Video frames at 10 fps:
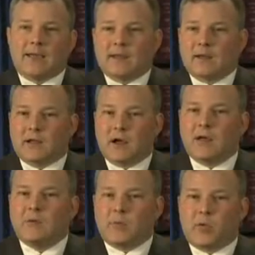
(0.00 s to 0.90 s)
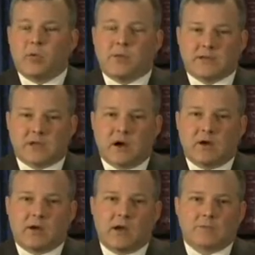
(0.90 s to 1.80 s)
Look, unemployment has
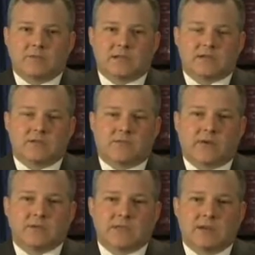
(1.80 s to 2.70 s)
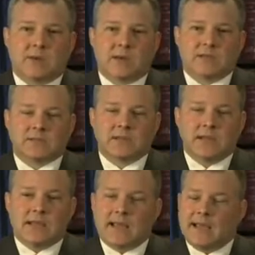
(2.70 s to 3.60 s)
gone up since the first stimulus,
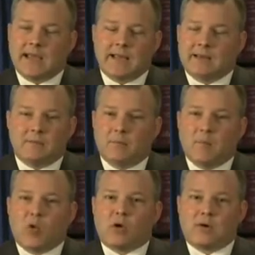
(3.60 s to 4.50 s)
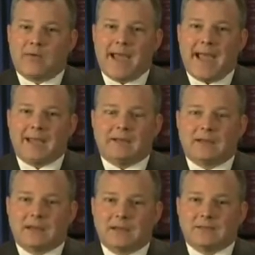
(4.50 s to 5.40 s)
and more of that
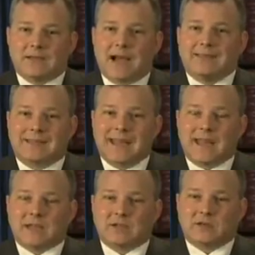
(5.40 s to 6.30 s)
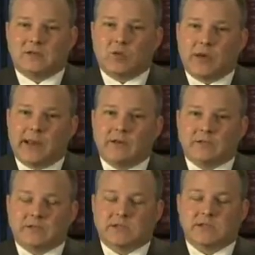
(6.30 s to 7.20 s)
is not the answer to what
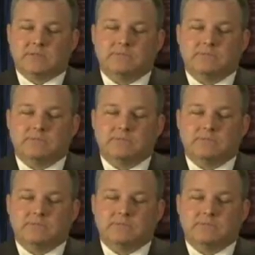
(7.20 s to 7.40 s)
ails us.